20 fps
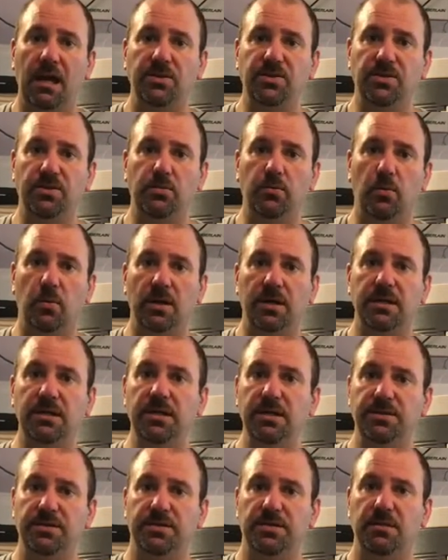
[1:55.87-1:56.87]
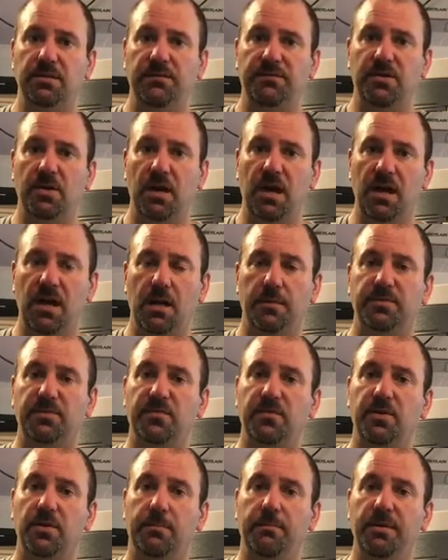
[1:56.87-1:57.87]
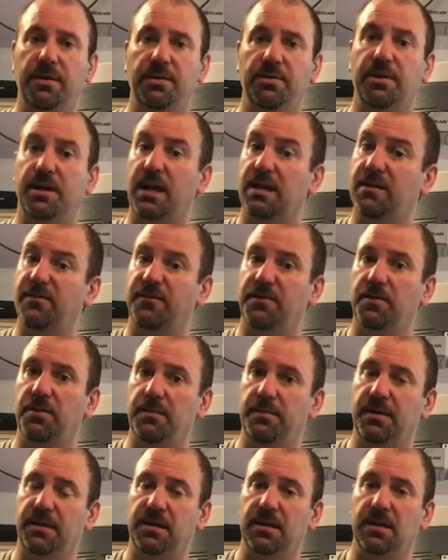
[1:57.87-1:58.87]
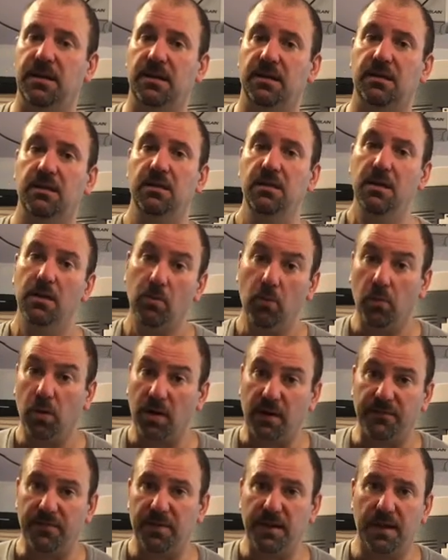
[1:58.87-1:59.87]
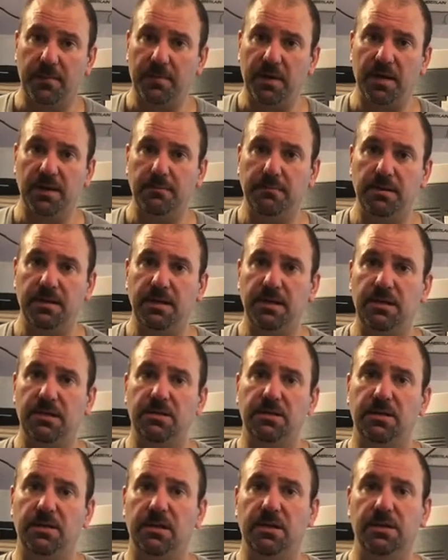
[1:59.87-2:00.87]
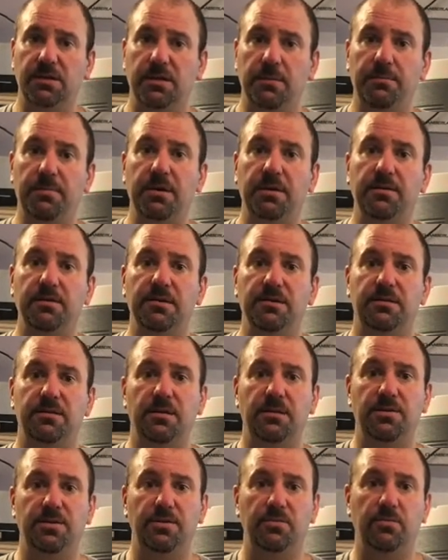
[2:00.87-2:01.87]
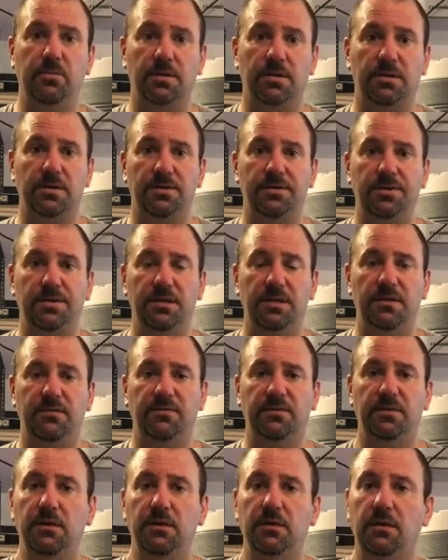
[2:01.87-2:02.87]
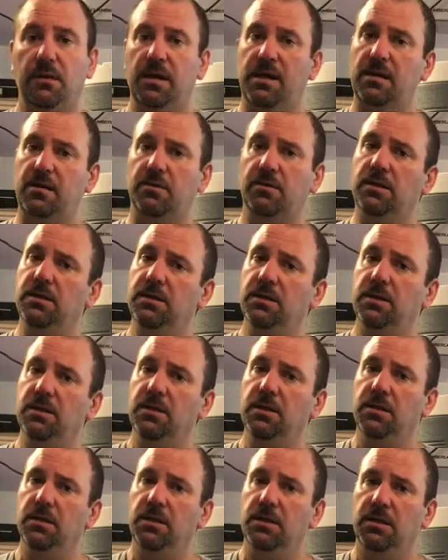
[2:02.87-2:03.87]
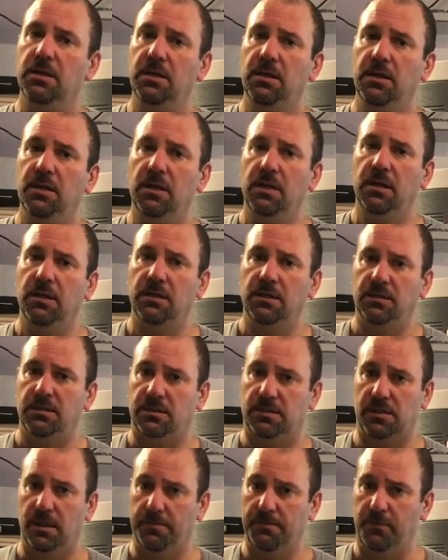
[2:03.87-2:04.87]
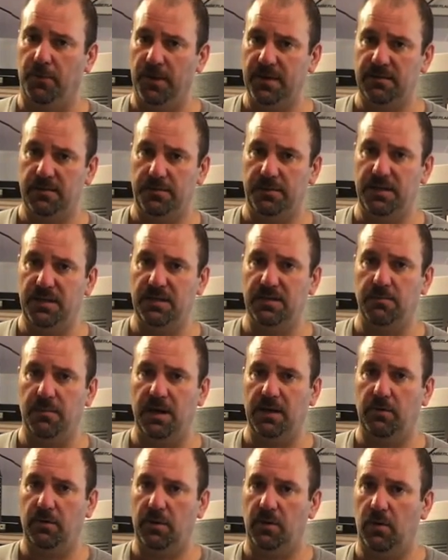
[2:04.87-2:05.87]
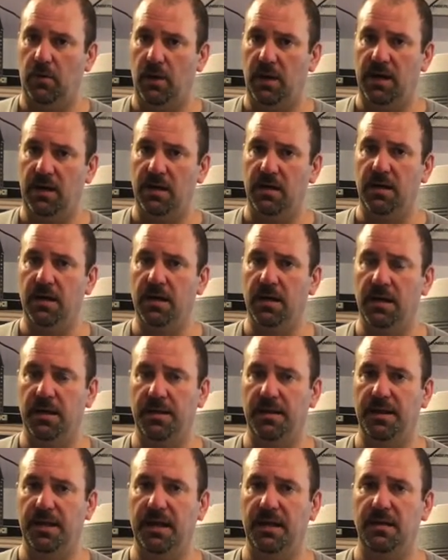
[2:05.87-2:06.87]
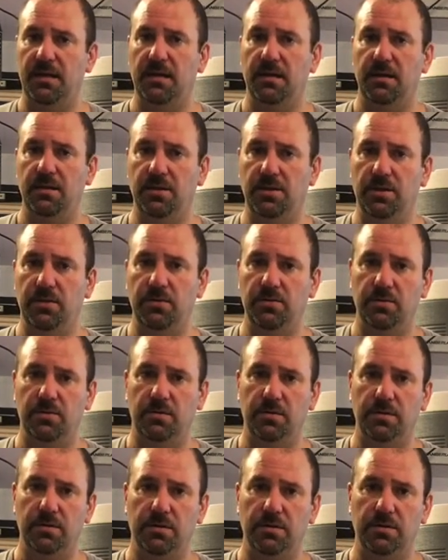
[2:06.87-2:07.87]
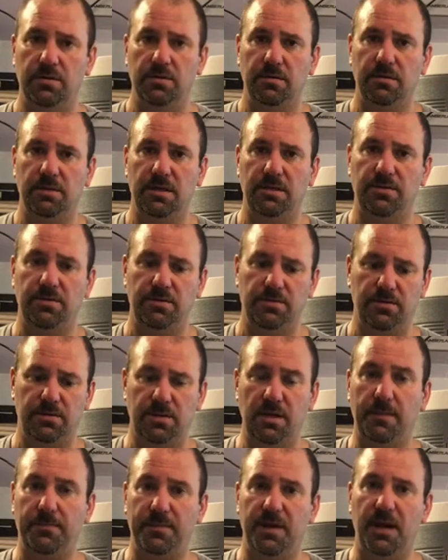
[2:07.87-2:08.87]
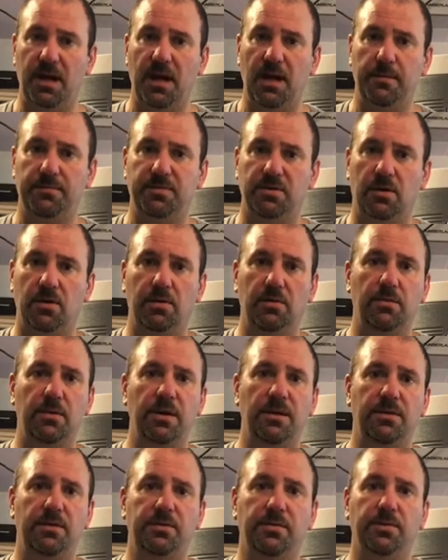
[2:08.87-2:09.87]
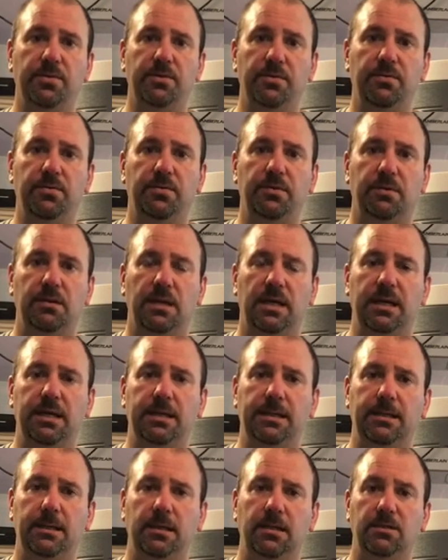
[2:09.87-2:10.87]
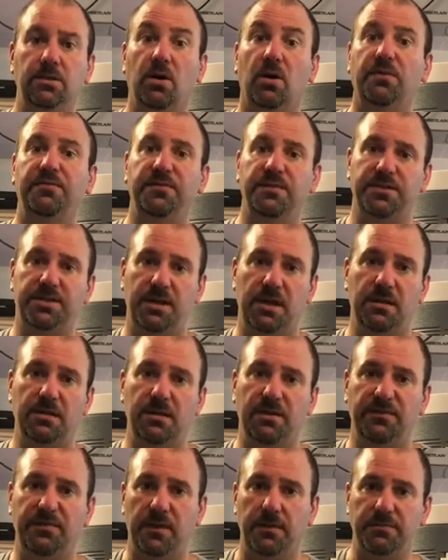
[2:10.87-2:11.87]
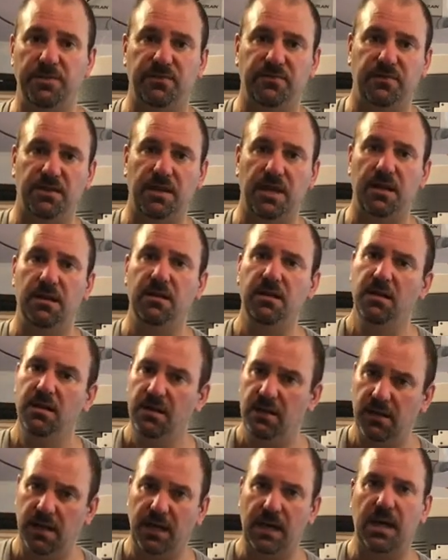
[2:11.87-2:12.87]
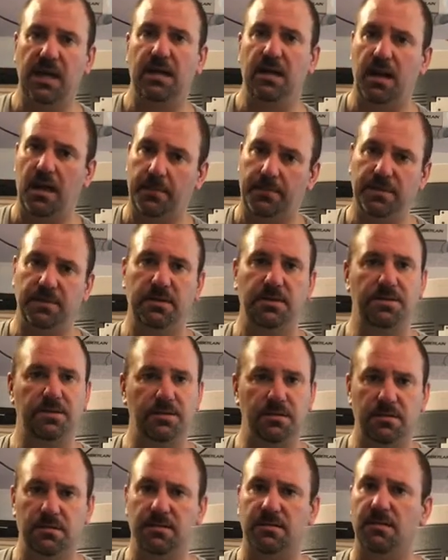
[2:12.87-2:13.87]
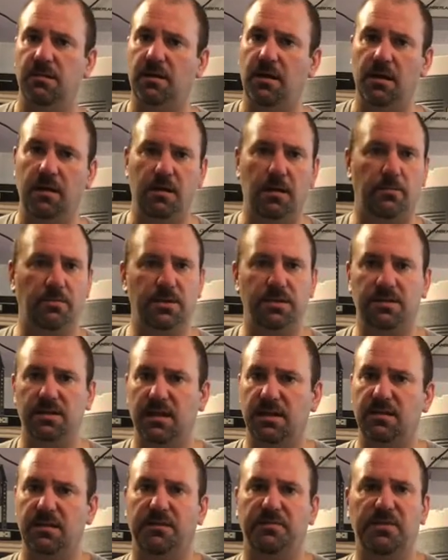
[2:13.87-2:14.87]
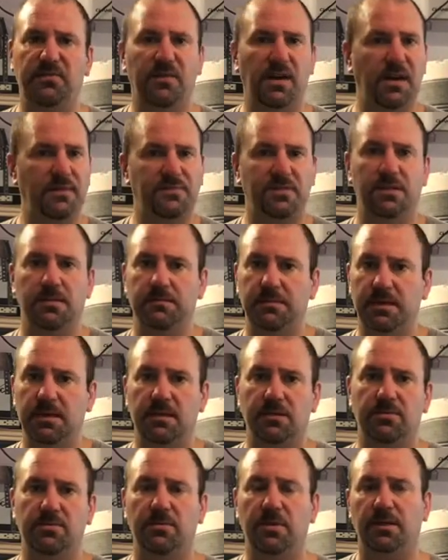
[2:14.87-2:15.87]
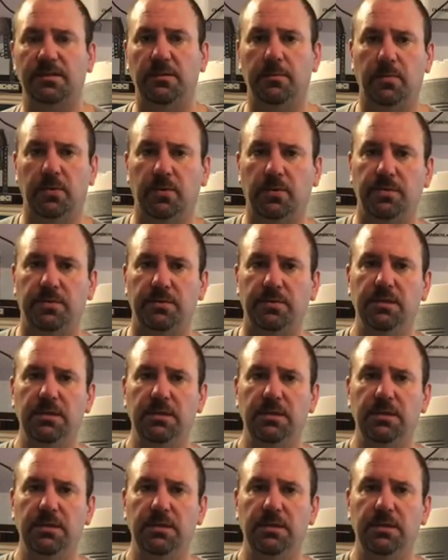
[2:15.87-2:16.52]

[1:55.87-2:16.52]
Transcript: Do one addition of your hops for your bittering at the very beginning, whatever that might be, to get the bitterness that you want to achieve. Now, some recipes might require that you step the hops all the way through, like Dogfish Head. They're famous for that. They add hop additions, I want to say it's every 5-10 minutes throughout the boil.